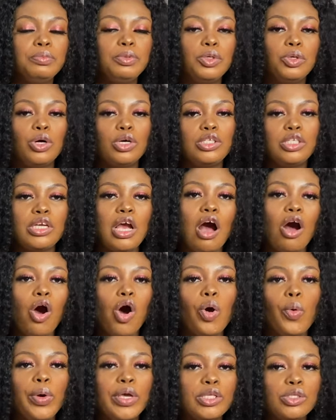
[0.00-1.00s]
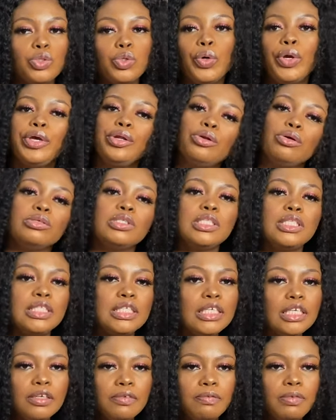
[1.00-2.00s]
because you are always going on
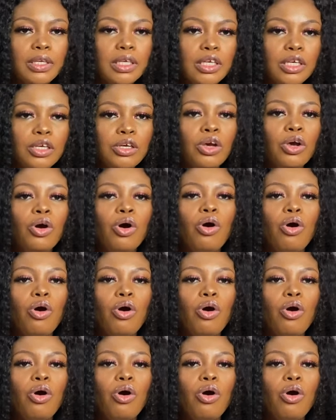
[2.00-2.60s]
TV